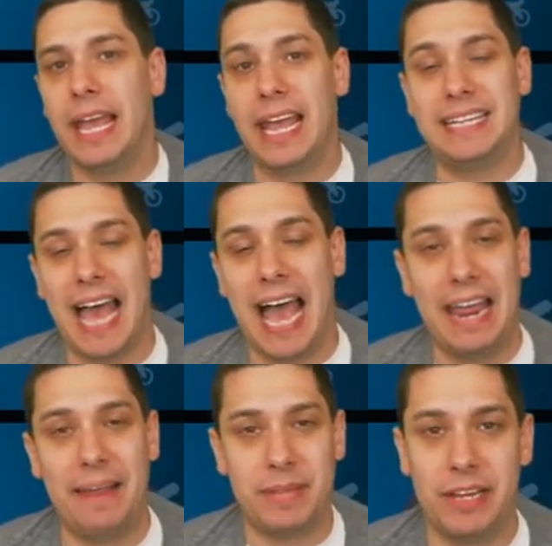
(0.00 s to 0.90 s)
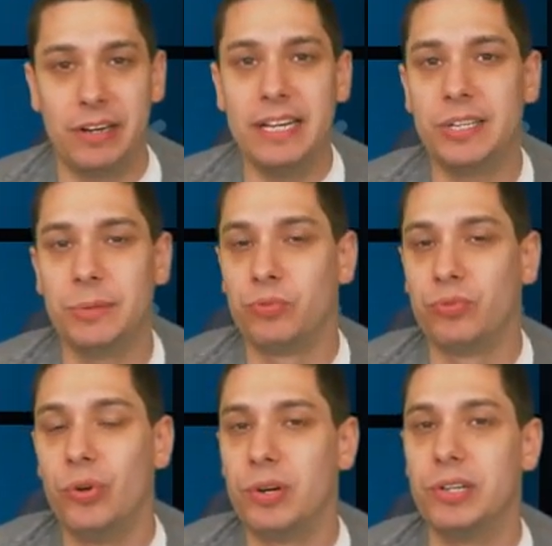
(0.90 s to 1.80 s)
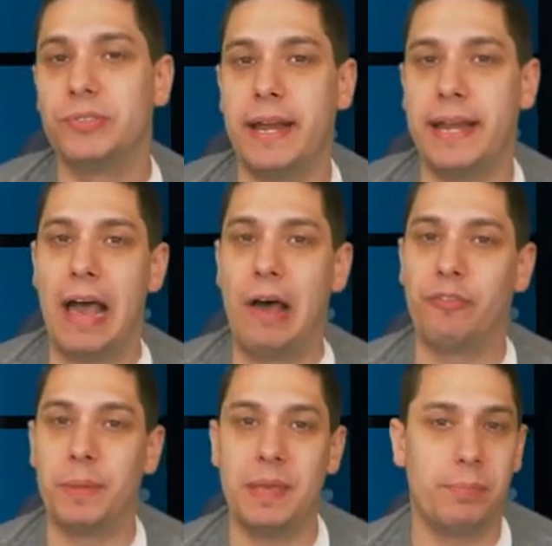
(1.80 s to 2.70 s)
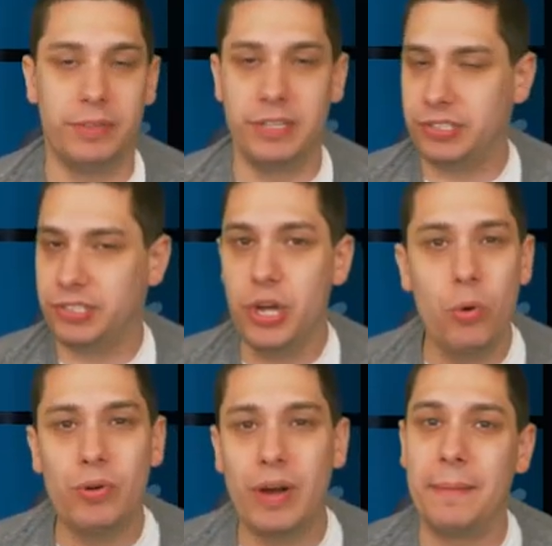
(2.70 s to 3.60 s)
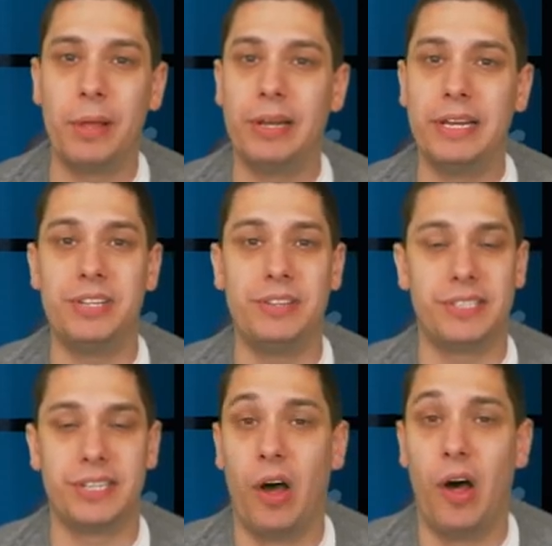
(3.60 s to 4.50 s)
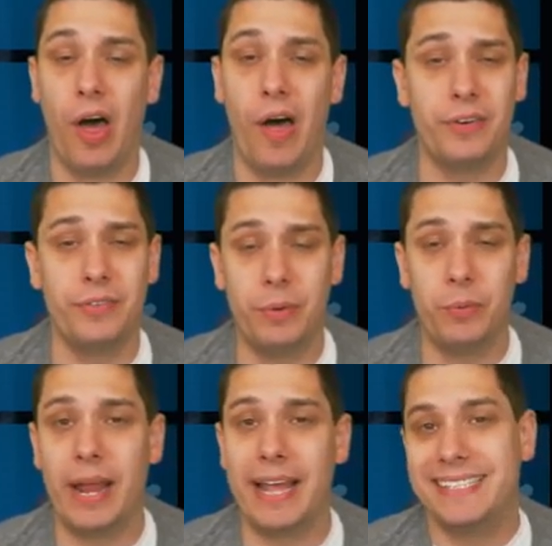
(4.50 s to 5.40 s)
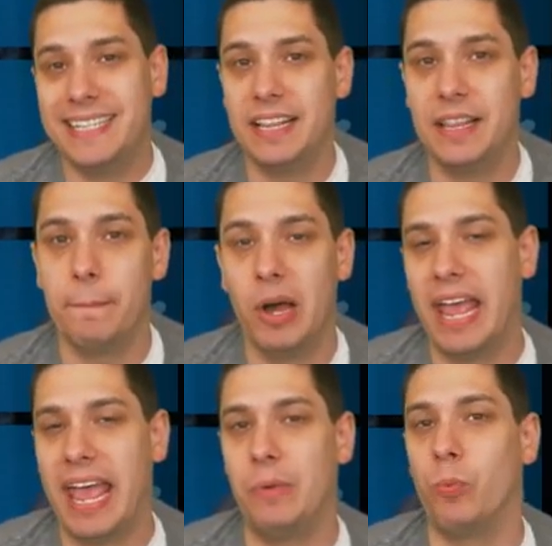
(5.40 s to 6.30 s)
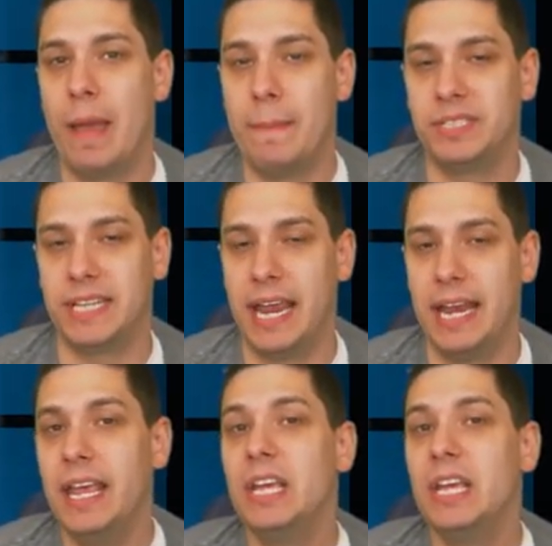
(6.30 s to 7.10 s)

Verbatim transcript: is I'm hearing some rumors right now from people, and there's no credibility to this at all other than what I see on the Mutthead website.